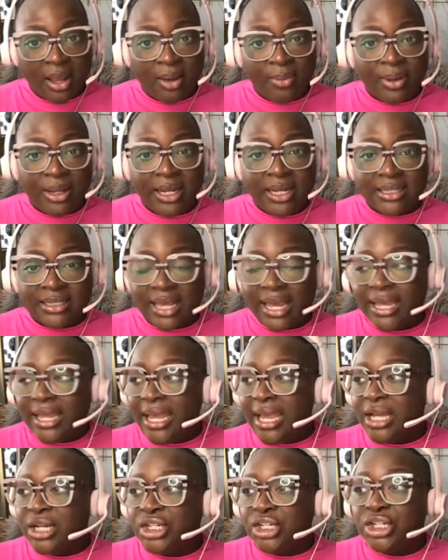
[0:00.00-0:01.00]
because I
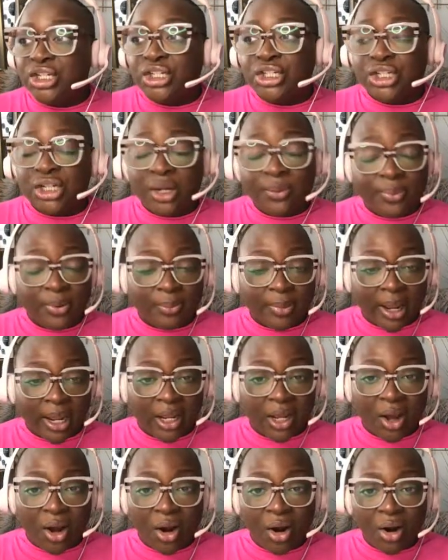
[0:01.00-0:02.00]
can't just jump in my
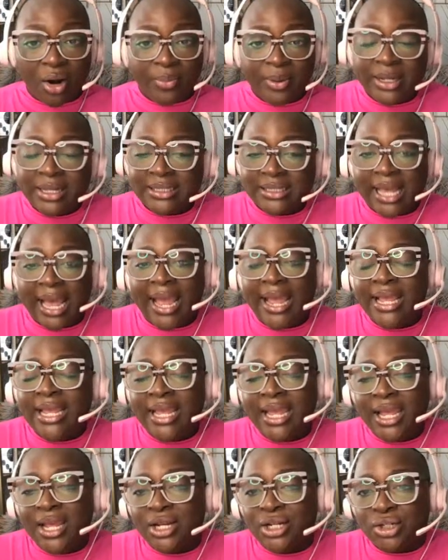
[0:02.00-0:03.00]
car because I
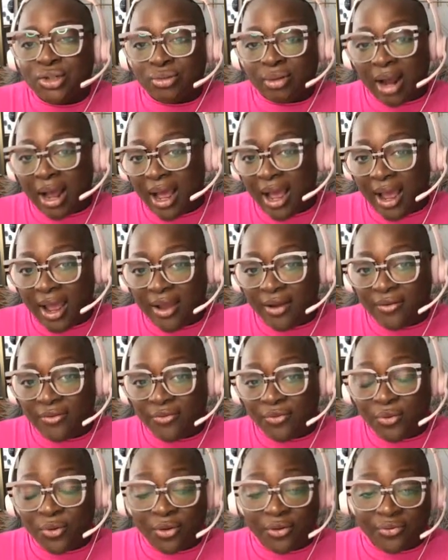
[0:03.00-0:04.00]
can't drive
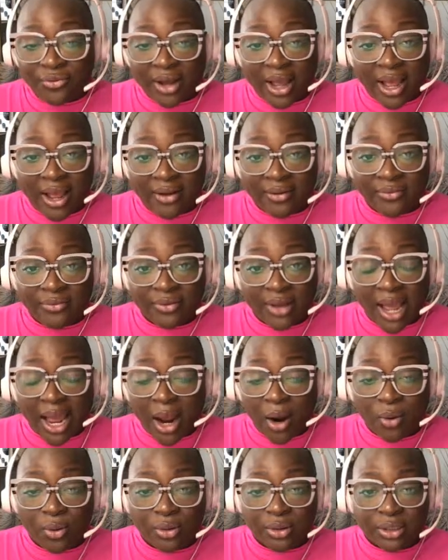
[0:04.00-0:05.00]
4 or 5
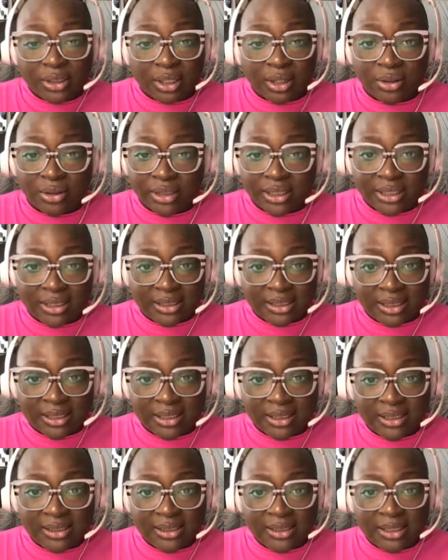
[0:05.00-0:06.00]
hours long
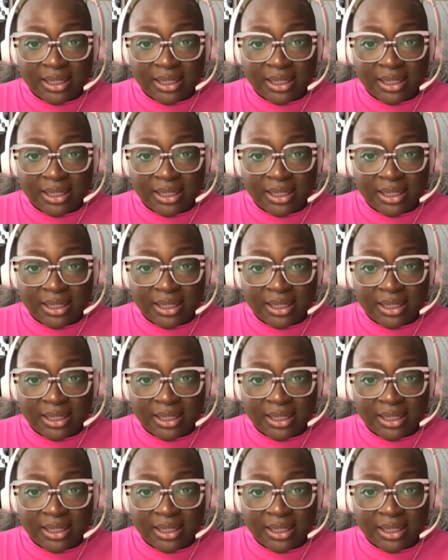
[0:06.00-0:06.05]
distance.